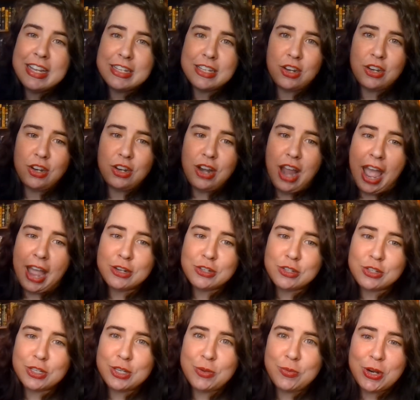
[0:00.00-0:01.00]
didn't
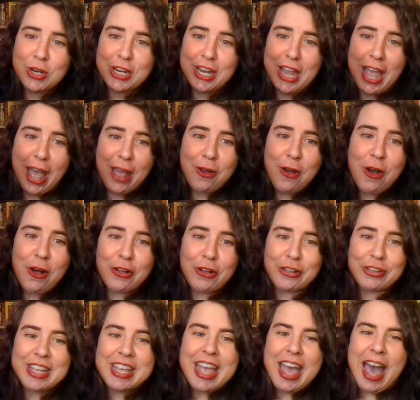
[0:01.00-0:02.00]
actually work at
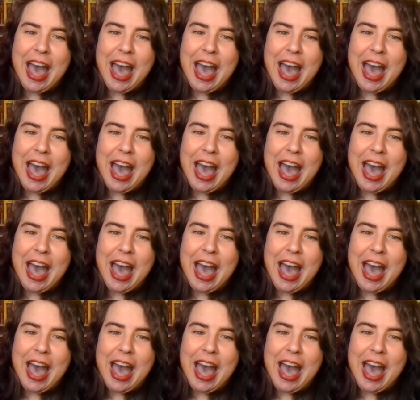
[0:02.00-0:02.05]
all.